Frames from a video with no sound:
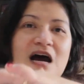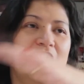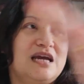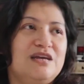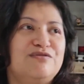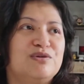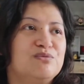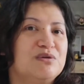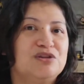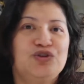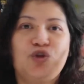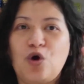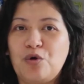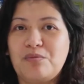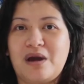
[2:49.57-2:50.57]
uh, even with
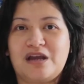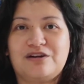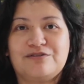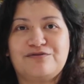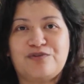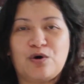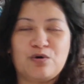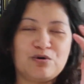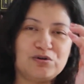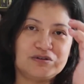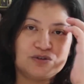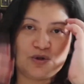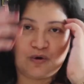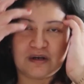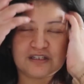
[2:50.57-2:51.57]
no
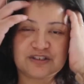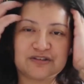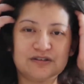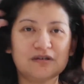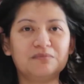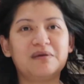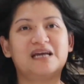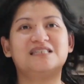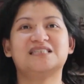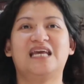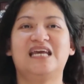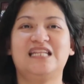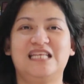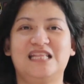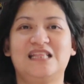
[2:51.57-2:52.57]
microphone, no external mics,
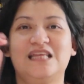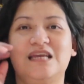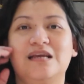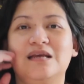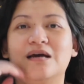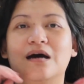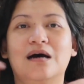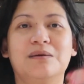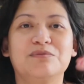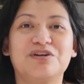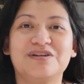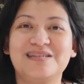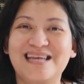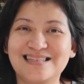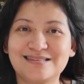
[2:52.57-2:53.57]
anything um,
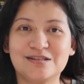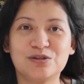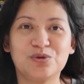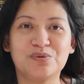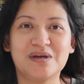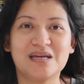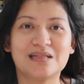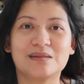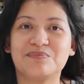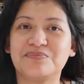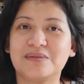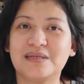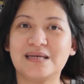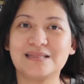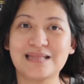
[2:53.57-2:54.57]
connected to it,
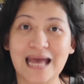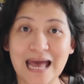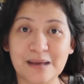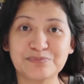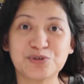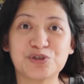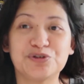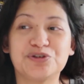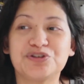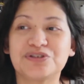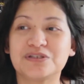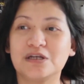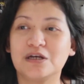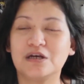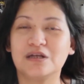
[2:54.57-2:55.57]
it
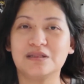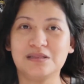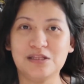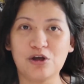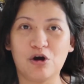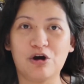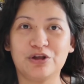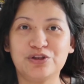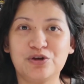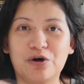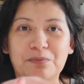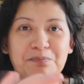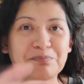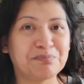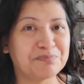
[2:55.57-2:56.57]
captures the
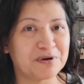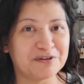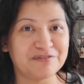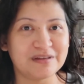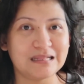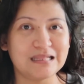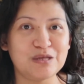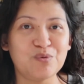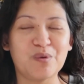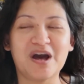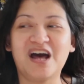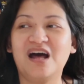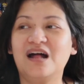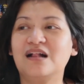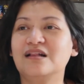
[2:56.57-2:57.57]
audio perfectly
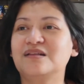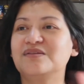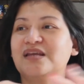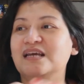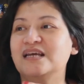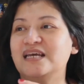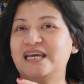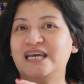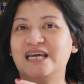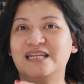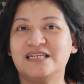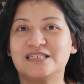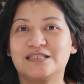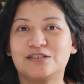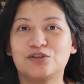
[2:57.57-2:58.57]
well. It
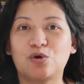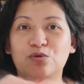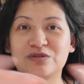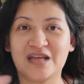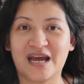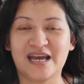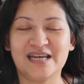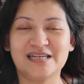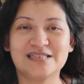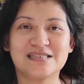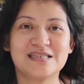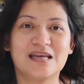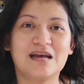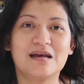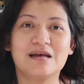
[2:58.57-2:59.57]
is so
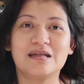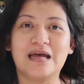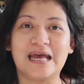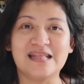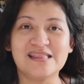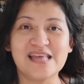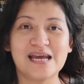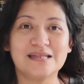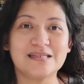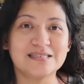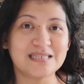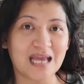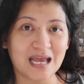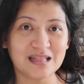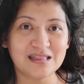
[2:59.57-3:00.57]
nice. And then the
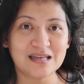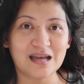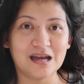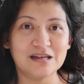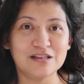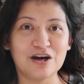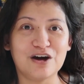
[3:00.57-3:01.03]
second thing I